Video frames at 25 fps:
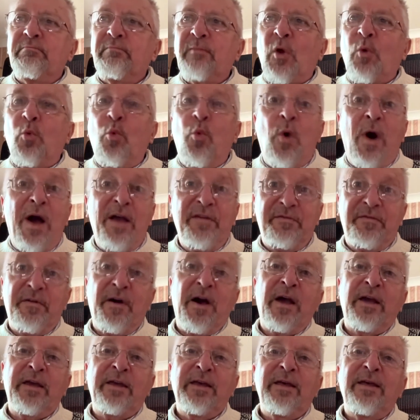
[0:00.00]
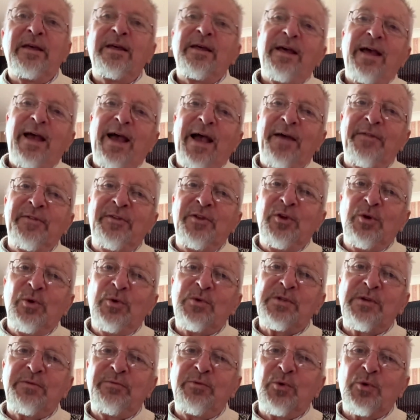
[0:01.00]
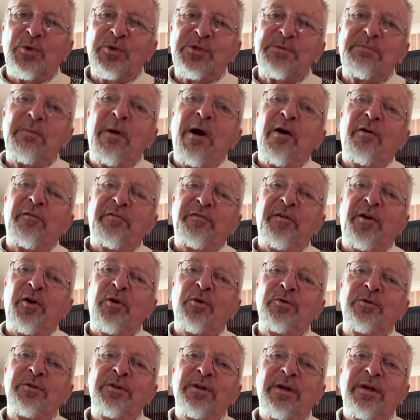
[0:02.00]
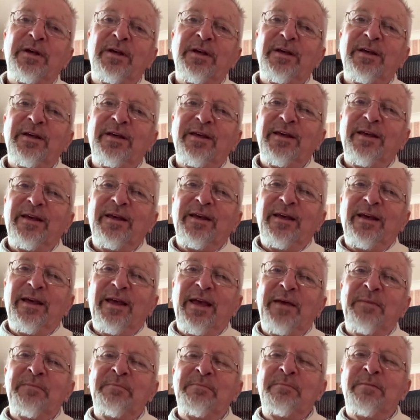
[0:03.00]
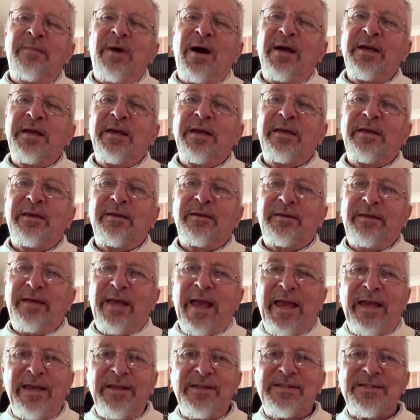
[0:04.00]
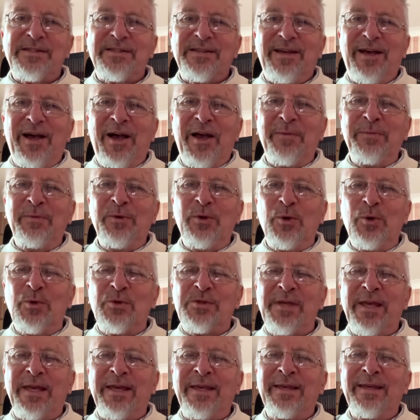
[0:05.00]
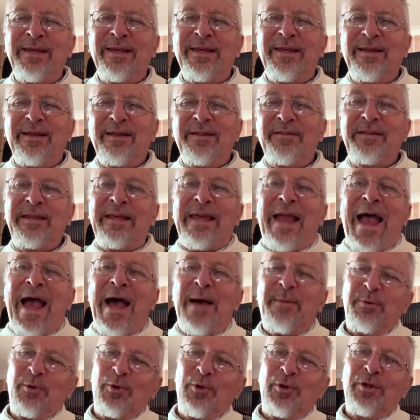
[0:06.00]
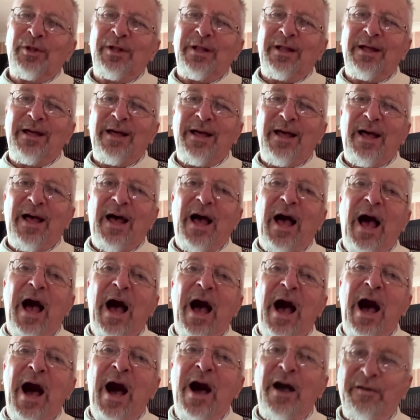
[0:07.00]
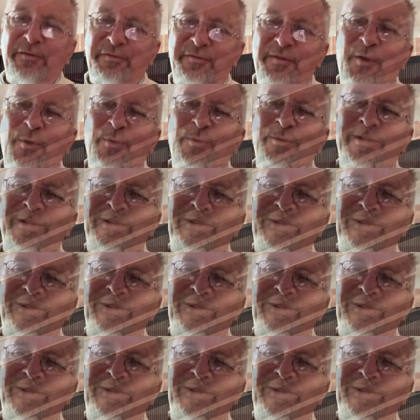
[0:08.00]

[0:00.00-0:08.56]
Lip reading: Wi-Fi and the use of your smartphone. In my case, I'm using the Apple iPhone.